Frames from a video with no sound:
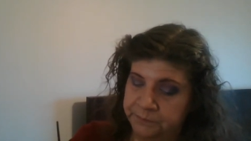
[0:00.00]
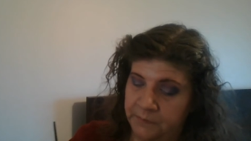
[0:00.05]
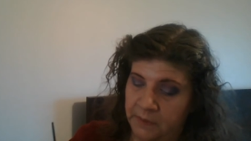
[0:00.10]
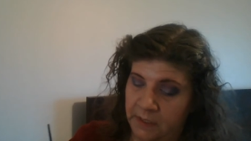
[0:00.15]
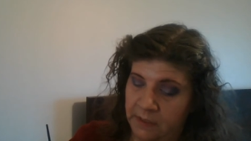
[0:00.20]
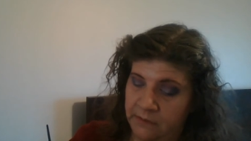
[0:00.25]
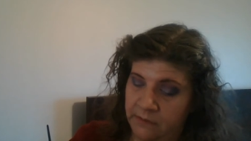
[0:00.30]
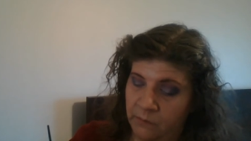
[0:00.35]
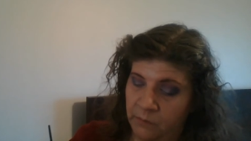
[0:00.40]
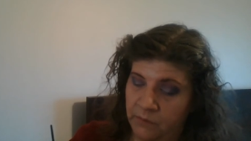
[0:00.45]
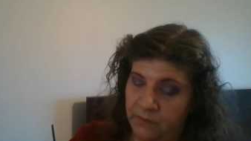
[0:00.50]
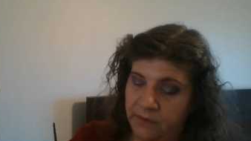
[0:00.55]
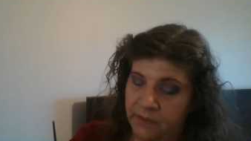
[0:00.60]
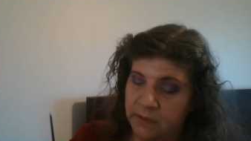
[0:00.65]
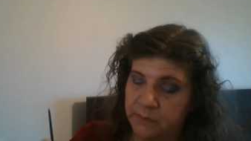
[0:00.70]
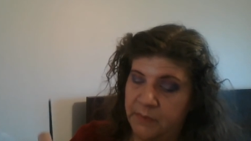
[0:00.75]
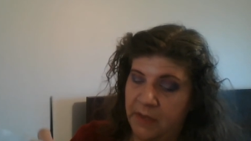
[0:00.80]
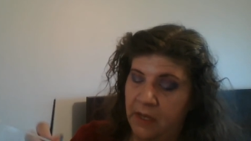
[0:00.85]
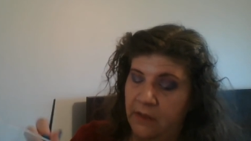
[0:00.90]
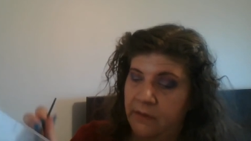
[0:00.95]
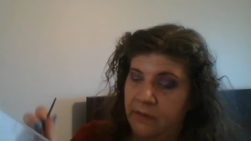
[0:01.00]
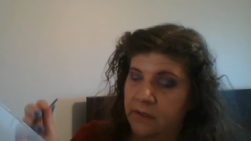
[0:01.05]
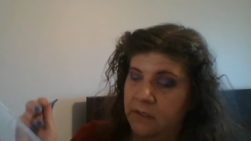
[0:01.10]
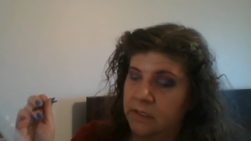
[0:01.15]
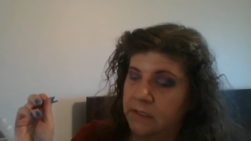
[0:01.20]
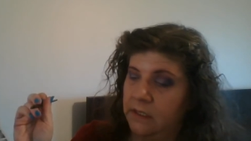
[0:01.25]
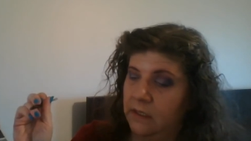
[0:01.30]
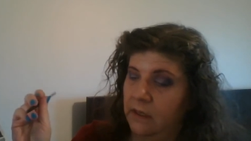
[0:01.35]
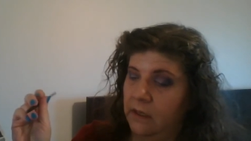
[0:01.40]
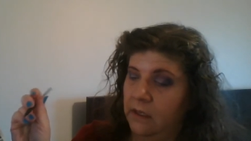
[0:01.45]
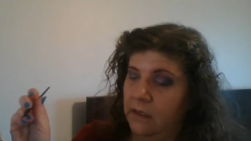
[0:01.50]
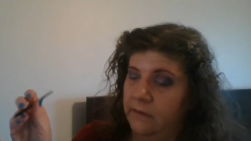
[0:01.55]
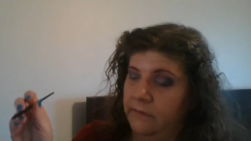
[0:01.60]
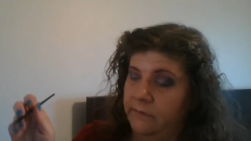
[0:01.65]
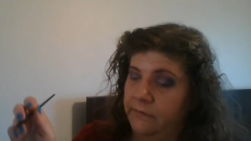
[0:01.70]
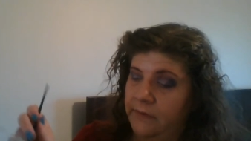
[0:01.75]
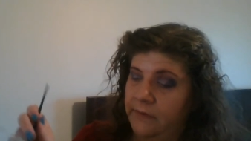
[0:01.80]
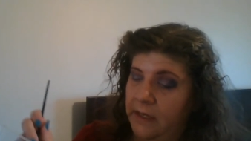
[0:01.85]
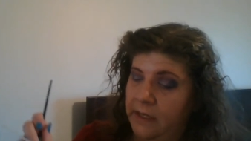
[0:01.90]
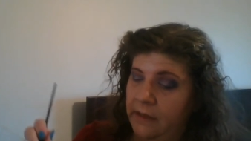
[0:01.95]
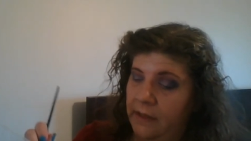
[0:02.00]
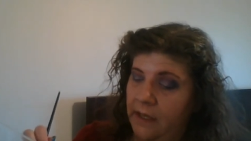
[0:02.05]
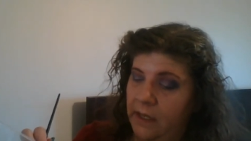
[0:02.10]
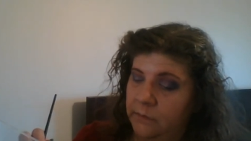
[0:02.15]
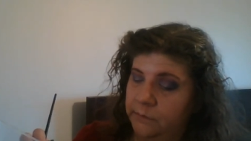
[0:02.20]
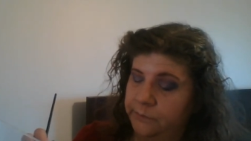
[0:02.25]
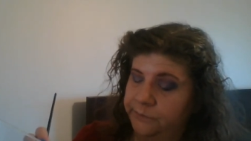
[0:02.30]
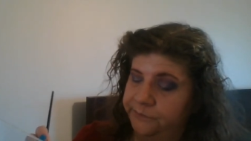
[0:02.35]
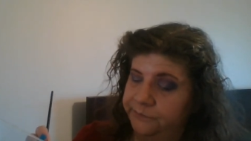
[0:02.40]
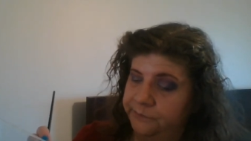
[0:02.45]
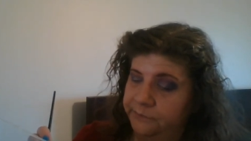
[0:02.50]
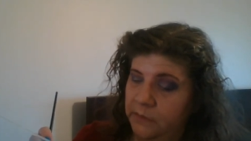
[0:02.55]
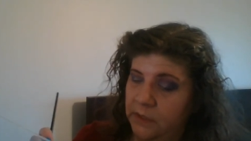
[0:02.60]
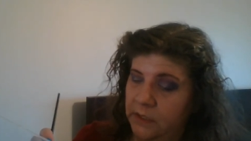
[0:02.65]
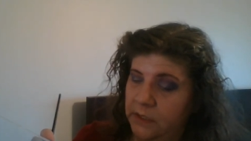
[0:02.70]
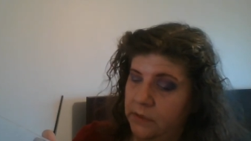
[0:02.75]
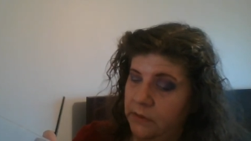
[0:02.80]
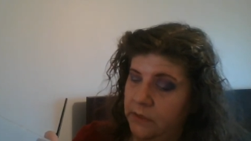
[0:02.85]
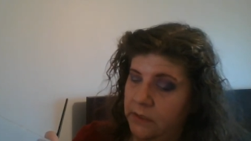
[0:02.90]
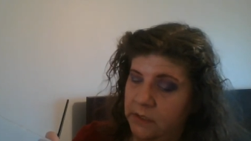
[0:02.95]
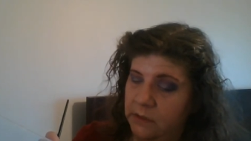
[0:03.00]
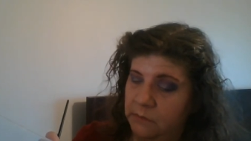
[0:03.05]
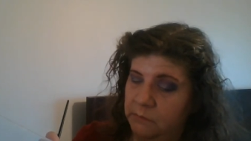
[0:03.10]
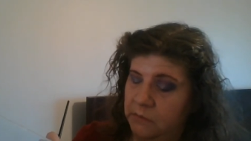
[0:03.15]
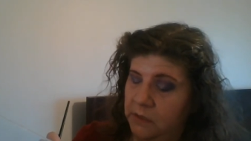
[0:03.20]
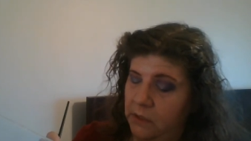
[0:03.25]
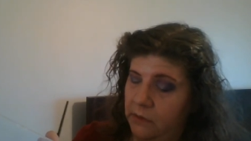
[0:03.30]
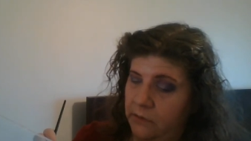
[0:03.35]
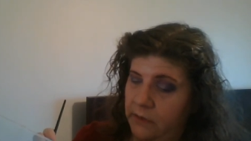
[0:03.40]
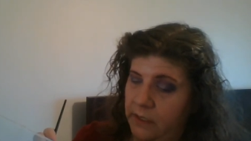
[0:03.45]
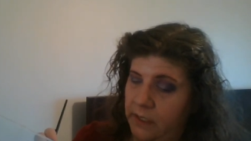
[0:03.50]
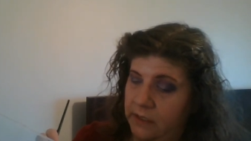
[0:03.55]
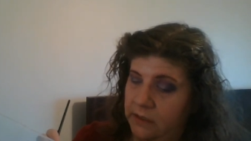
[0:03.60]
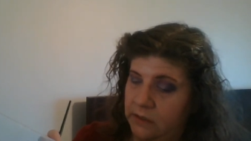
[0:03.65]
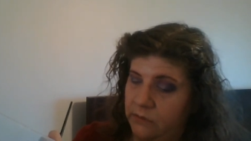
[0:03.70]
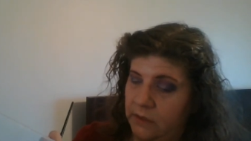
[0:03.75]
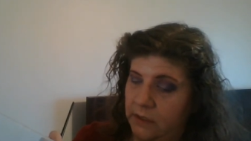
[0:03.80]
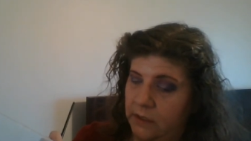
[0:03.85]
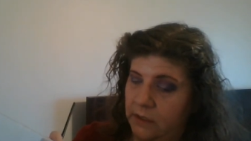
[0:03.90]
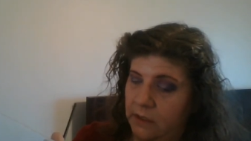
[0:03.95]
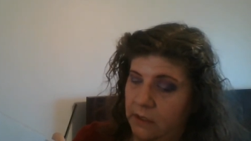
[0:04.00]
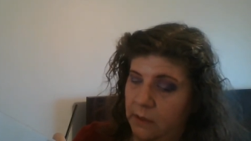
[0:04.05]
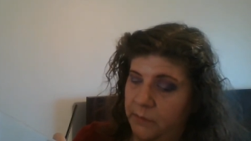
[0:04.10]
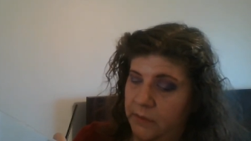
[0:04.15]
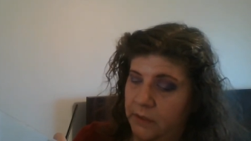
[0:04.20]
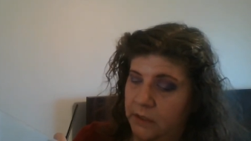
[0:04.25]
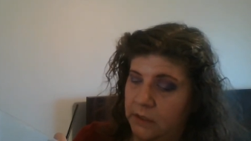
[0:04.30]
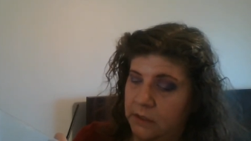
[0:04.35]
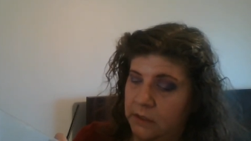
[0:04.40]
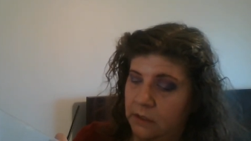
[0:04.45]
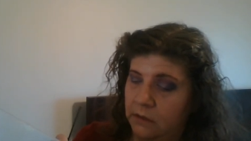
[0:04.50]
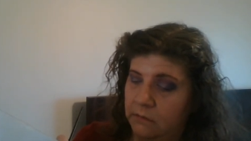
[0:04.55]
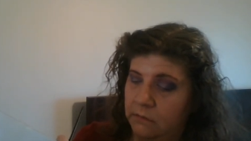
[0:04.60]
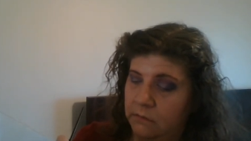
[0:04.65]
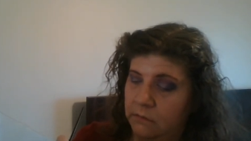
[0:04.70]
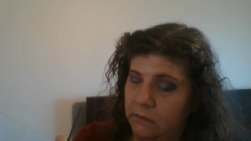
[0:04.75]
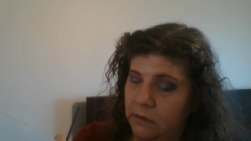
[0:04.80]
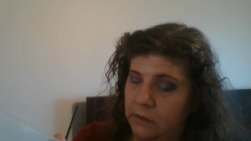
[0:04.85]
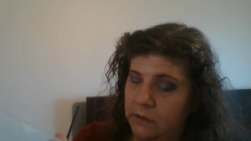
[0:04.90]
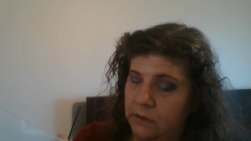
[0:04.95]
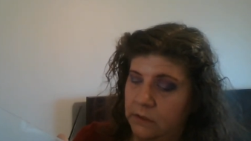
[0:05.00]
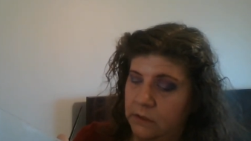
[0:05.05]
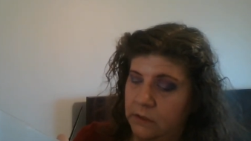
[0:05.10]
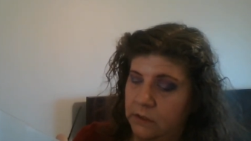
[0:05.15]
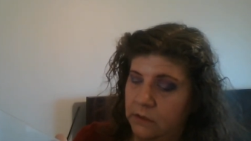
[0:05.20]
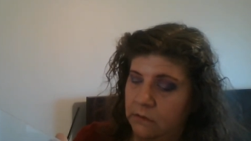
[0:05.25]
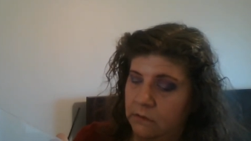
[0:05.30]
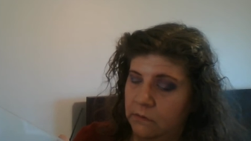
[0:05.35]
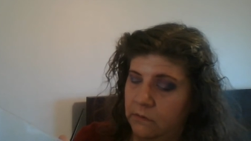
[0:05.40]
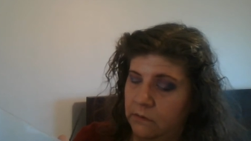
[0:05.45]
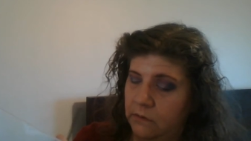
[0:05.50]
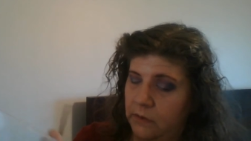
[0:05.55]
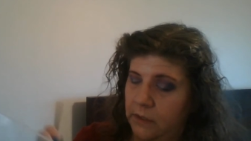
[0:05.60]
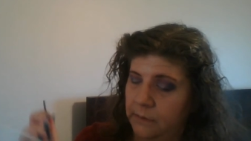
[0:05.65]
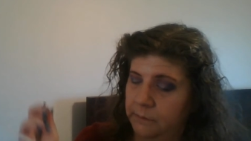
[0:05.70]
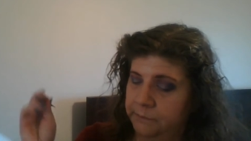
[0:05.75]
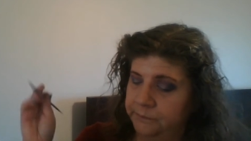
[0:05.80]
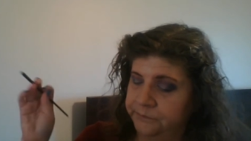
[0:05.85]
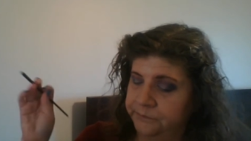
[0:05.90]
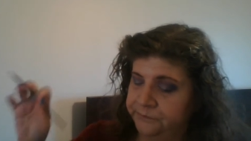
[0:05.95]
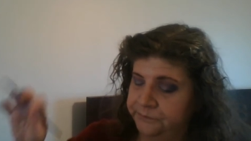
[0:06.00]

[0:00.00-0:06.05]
And with this palette, there is a lot of fallout, but you can just blow it right. It's really not a big deal. One, two, three.